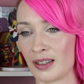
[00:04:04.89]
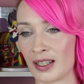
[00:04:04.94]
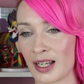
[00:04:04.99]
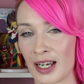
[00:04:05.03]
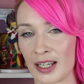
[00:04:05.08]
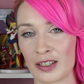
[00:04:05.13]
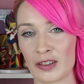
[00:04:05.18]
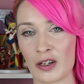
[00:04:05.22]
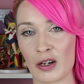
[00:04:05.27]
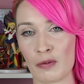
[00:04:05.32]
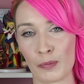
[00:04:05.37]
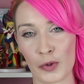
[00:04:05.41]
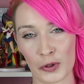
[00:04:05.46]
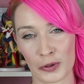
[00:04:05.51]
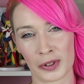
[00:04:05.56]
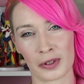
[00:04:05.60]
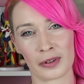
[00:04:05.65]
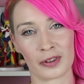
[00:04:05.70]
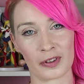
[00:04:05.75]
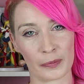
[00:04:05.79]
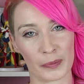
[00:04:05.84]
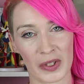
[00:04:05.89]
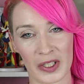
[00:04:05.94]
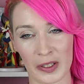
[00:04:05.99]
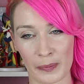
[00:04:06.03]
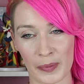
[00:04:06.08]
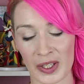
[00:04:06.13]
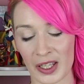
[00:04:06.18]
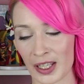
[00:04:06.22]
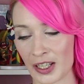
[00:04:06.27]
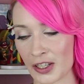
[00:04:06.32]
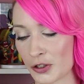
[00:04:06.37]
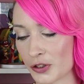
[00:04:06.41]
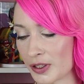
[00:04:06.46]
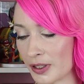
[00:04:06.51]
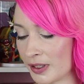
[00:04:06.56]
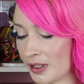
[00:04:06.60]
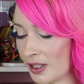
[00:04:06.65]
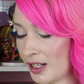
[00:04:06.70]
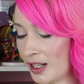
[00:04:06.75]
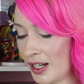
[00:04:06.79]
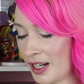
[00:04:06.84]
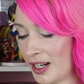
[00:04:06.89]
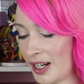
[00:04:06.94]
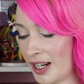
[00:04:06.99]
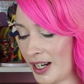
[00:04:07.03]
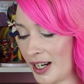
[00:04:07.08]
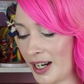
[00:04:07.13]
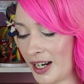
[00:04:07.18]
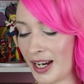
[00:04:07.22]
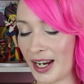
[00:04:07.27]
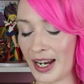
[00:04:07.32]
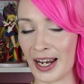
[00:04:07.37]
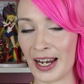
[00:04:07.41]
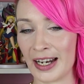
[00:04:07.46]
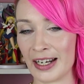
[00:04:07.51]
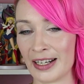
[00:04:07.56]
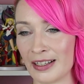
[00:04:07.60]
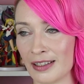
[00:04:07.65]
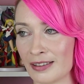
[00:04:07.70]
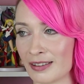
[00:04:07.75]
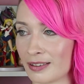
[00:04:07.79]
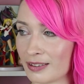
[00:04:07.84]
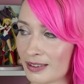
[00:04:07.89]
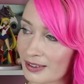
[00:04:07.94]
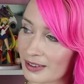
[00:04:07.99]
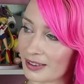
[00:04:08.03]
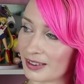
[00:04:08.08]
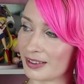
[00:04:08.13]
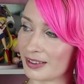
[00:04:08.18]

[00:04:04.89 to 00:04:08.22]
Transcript: that emotional manipulation. And